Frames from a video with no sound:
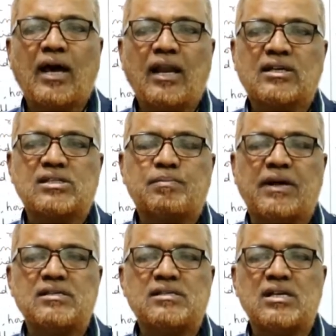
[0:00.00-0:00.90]
and
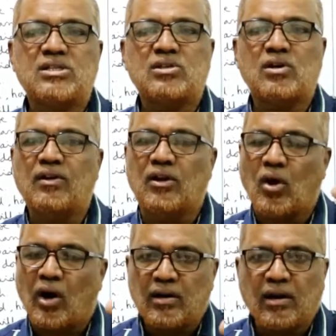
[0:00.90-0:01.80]
expenses are
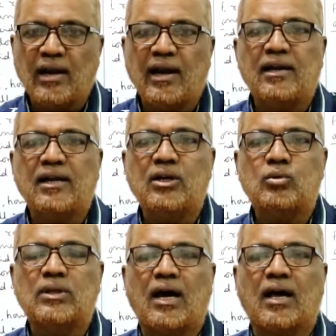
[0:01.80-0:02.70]
not relating
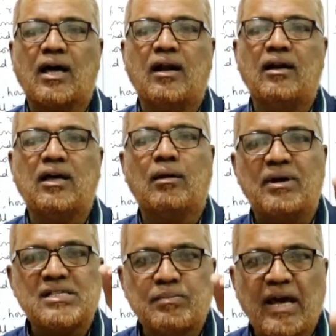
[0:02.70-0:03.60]
to the current year
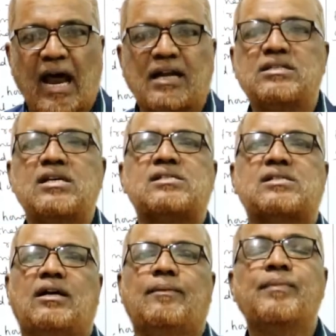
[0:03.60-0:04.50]
must be
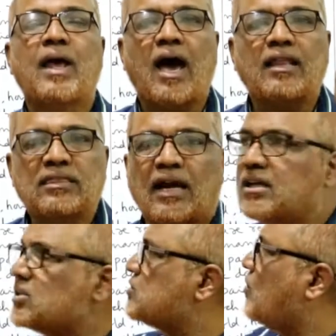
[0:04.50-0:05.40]
adjusted, and that
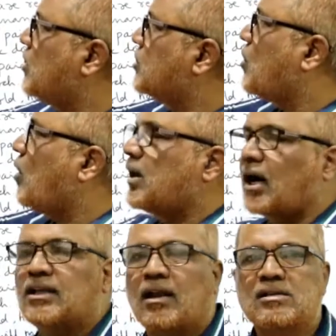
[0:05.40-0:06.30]
is what called
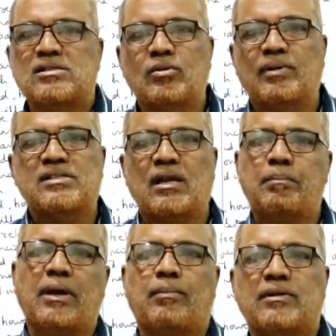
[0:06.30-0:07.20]
other receivables
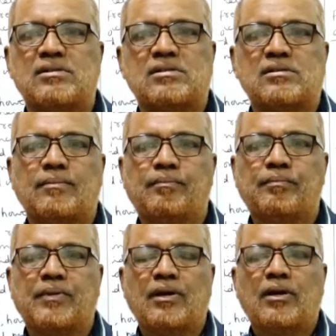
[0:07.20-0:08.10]
and payables.
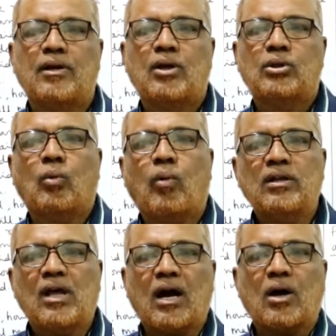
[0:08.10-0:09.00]
So
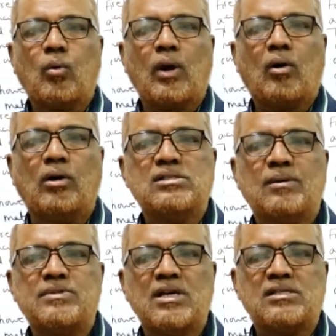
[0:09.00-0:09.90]
what the accrual
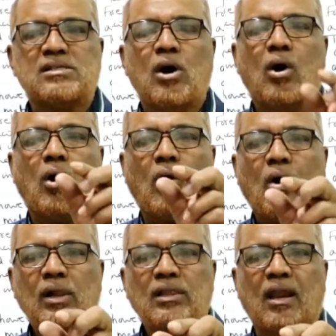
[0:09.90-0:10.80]
concept says,
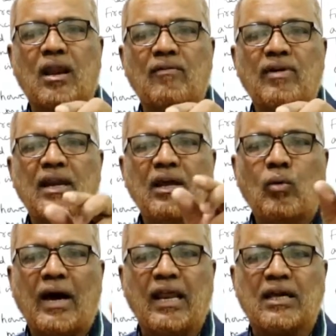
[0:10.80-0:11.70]
all the
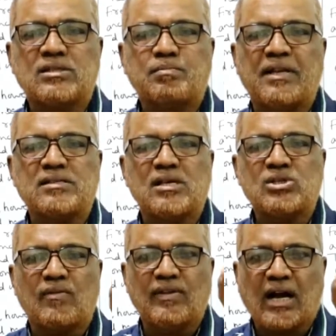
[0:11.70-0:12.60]
revenue and
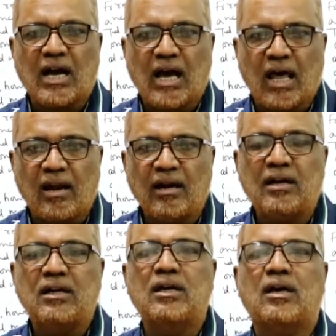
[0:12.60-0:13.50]
expenses of the
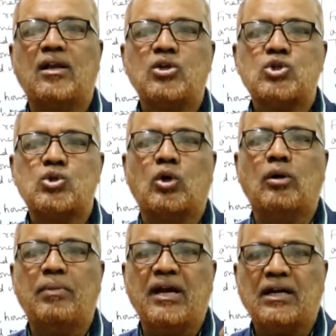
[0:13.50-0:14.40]
current year
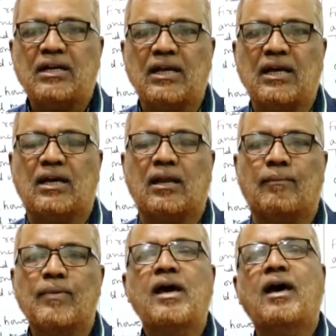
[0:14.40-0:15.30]
should be
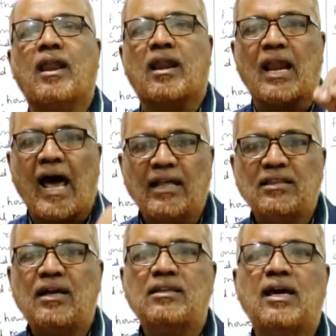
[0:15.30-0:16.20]
taken
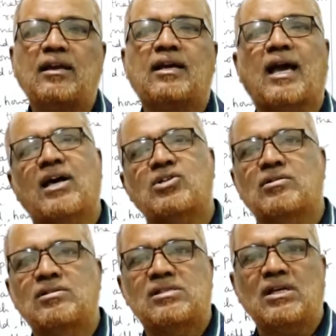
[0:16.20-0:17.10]
rather than cash
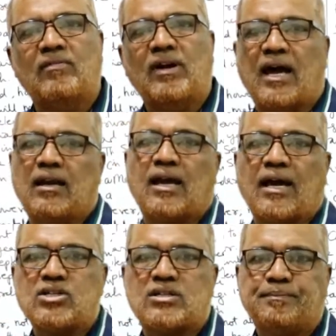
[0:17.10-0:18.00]
received and
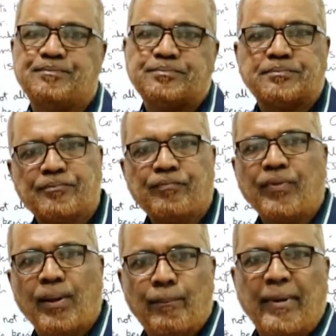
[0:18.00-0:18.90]
cash
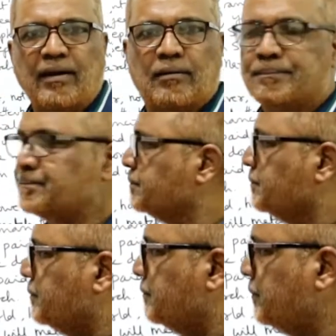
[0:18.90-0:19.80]
paid.
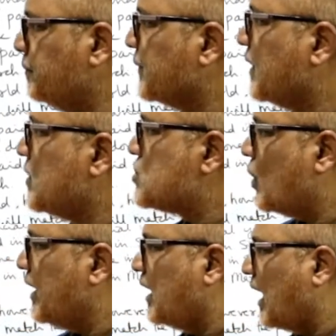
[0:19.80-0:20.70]

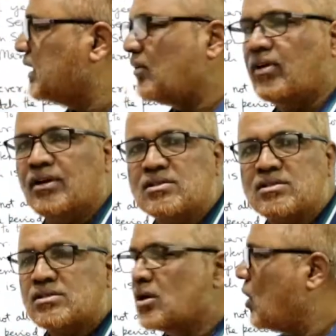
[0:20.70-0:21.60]
So in other
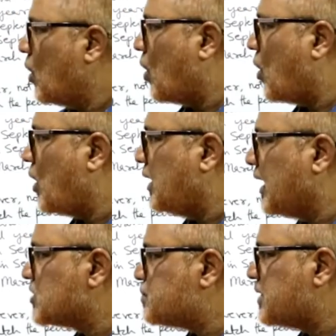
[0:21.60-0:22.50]
words, all
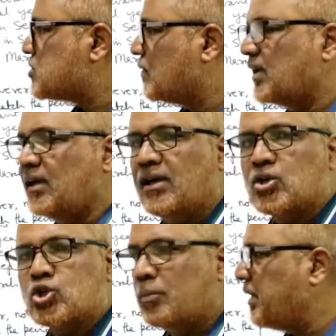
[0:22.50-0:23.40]
expense of the year
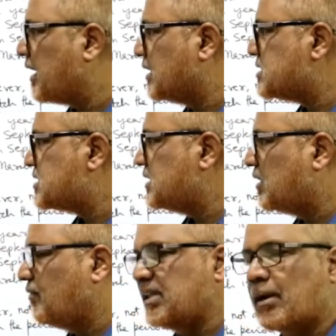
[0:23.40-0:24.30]
should be
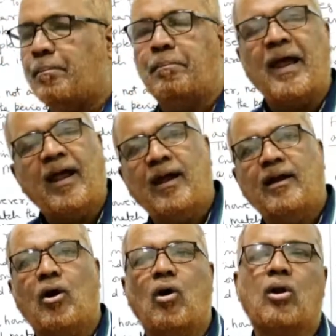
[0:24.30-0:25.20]
considered whether
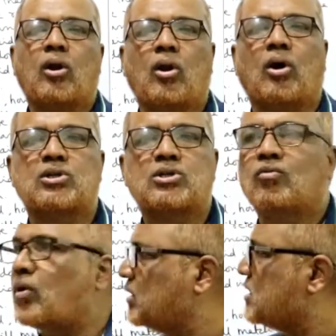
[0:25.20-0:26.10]
paid or not.
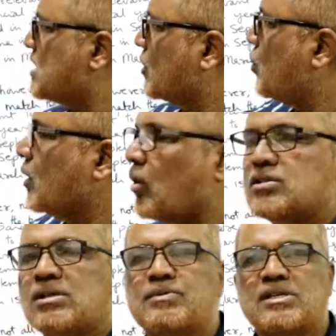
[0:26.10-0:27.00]
What this accrual
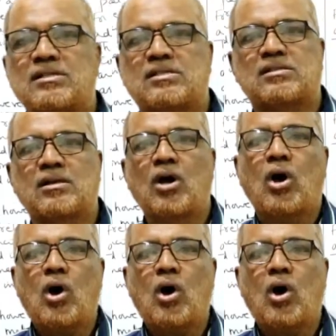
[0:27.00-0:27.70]
concept says,